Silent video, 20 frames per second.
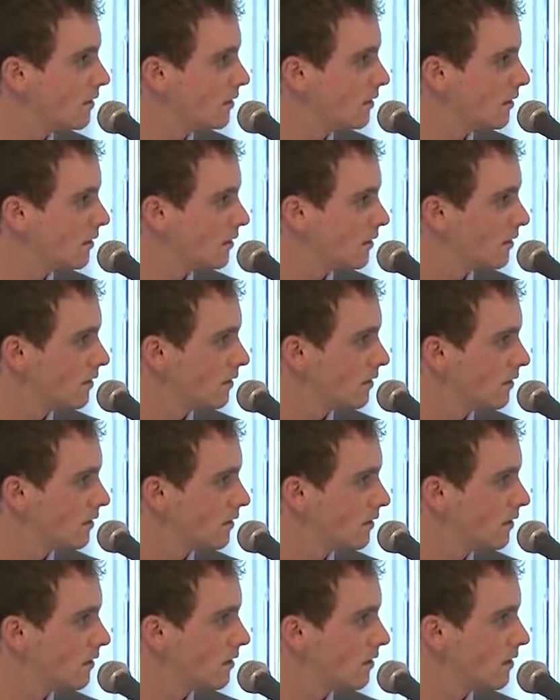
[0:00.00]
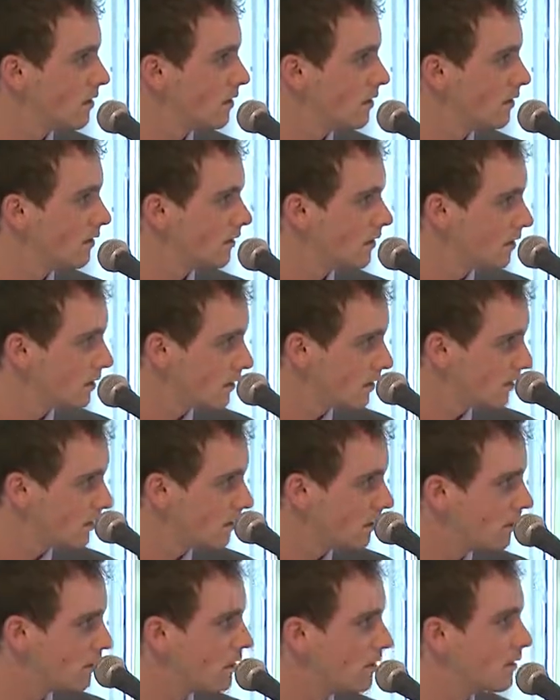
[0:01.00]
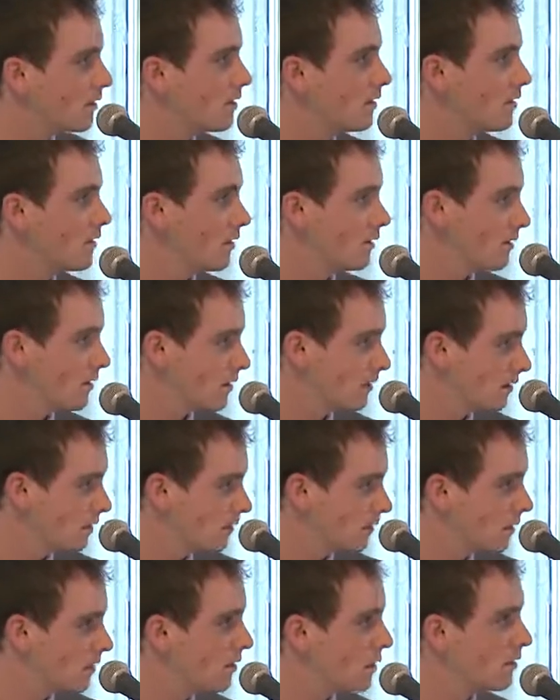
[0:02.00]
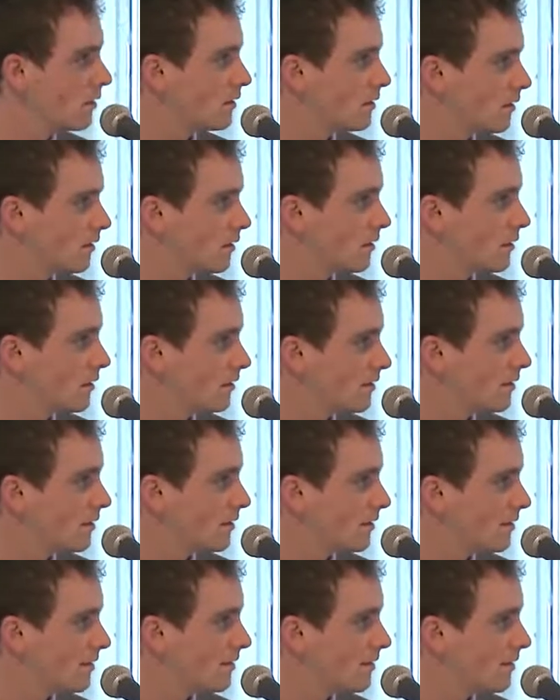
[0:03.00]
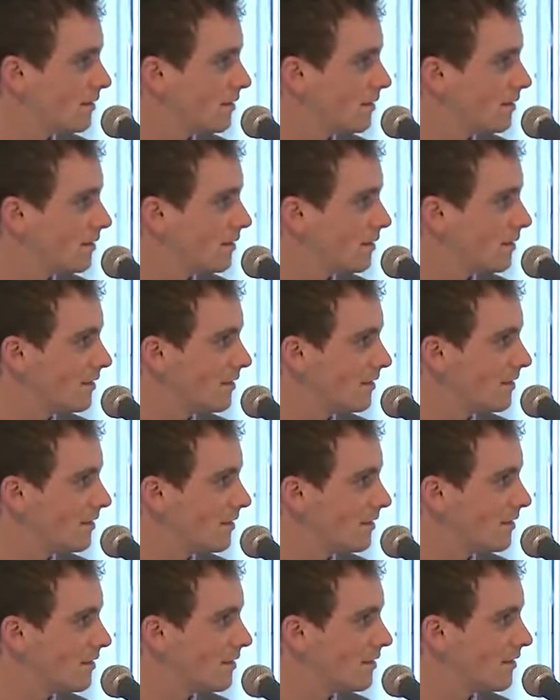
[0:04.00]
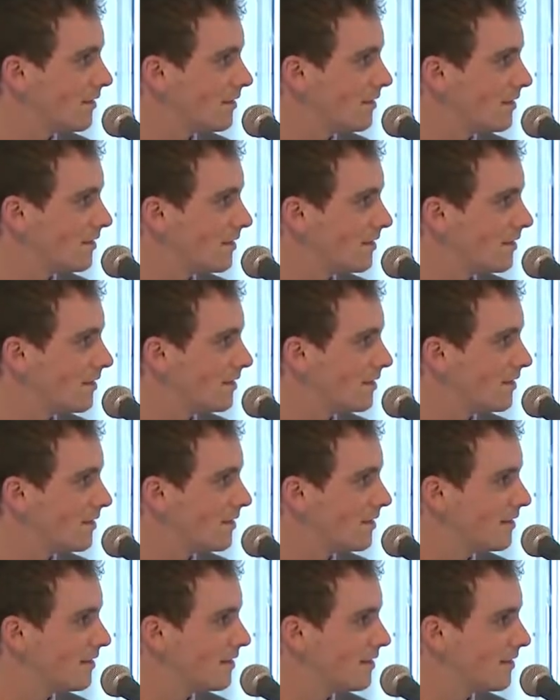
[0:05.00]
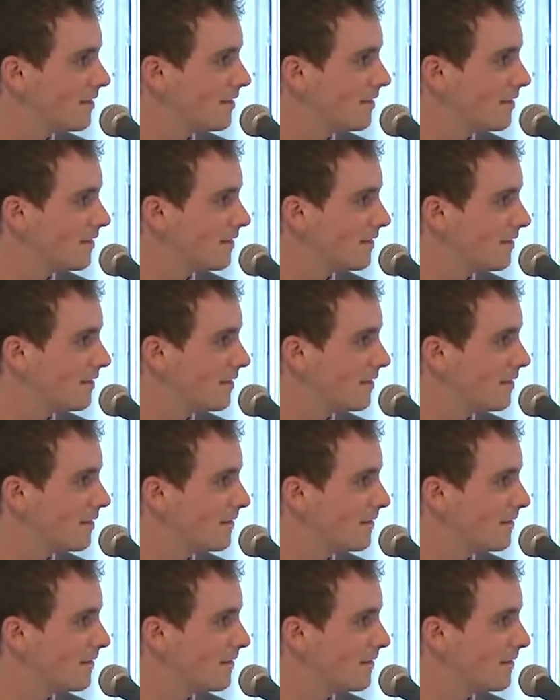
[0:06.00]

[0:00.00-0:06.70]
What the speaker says: This person isn't speaking.